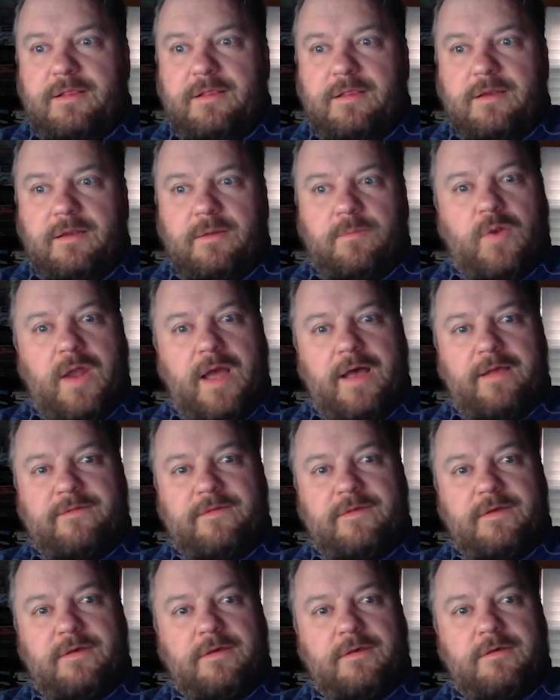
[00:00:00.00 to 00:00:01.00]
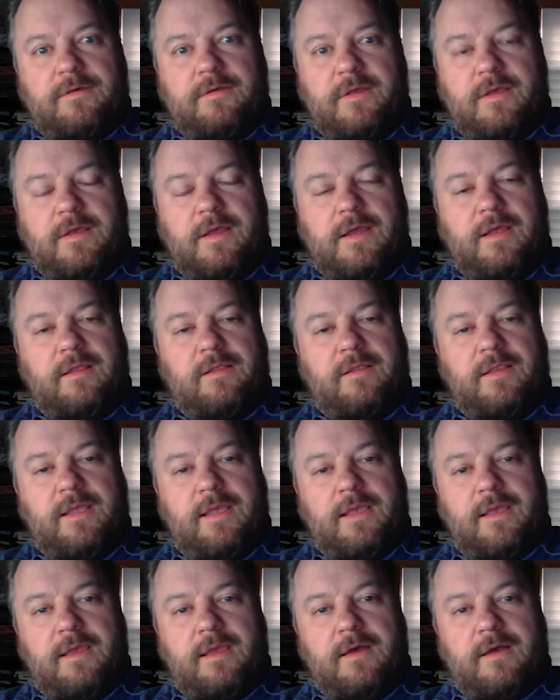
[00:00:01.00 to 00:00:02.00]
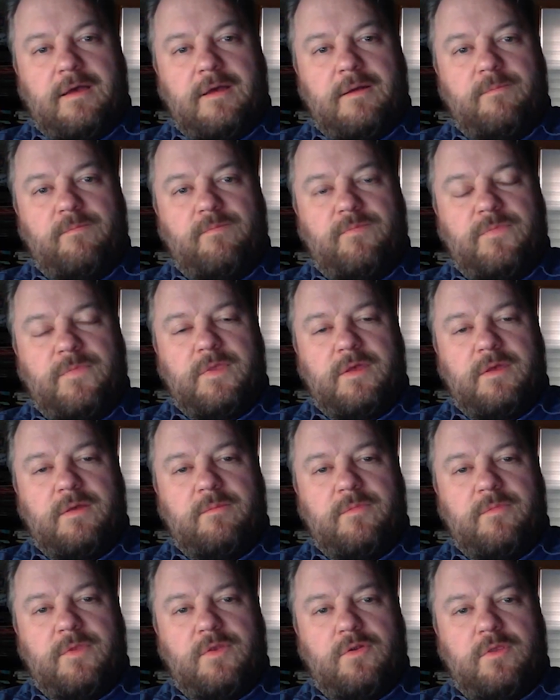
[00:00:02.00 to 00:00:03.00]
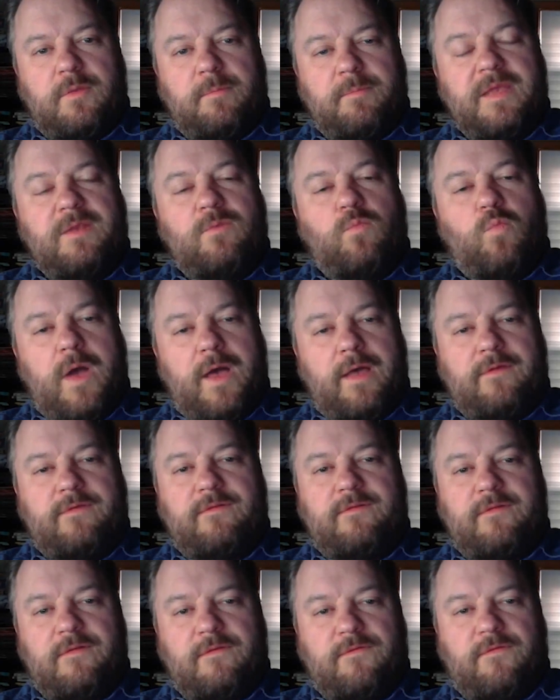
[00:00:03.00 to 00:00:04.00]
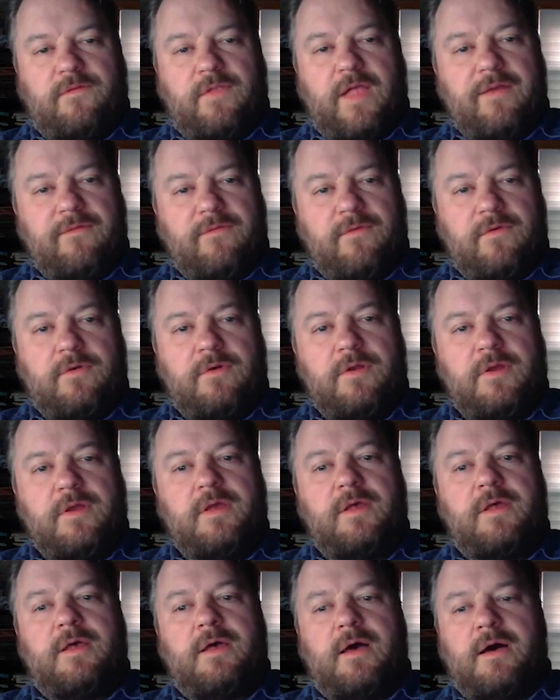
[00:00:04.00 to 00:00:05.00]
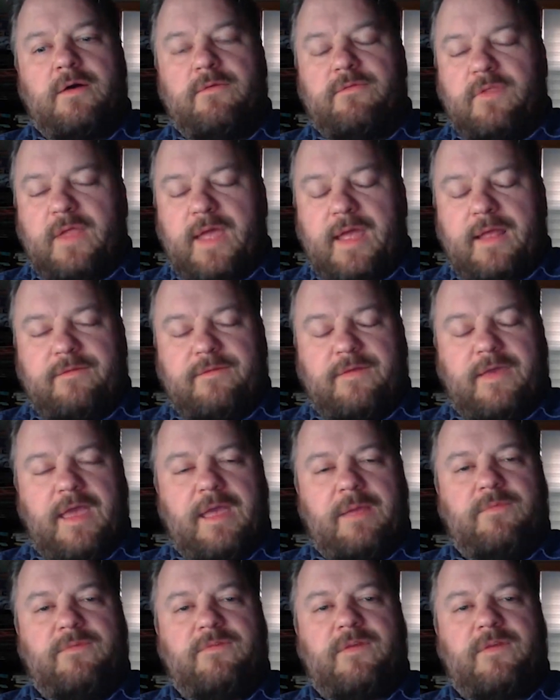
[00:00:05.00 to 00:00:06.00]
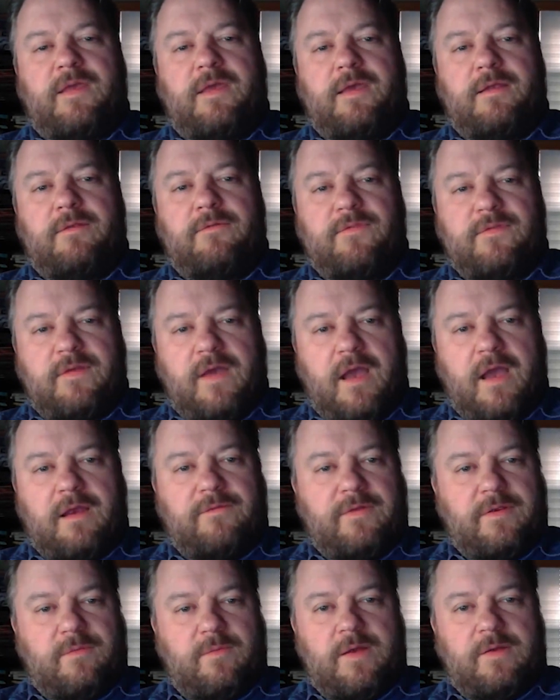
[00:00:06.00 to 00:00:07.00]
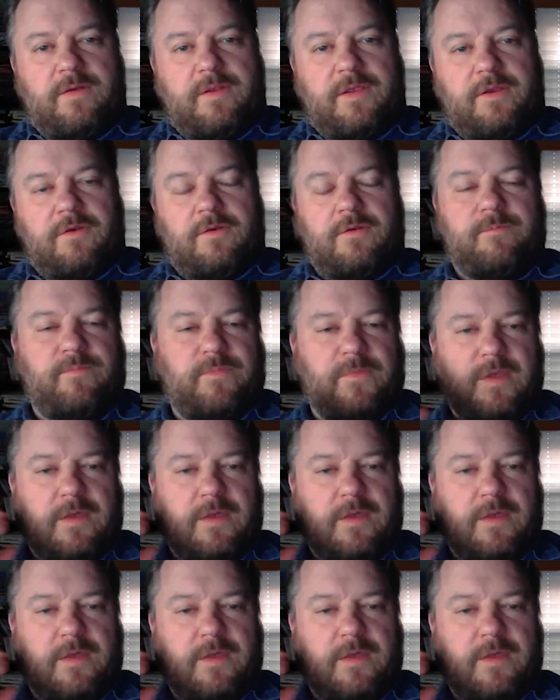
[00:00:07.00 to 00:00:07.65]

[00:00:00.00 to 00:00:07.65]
the Nebraska and the um, um, you know the Midwest flavor of landscapes and photography around here.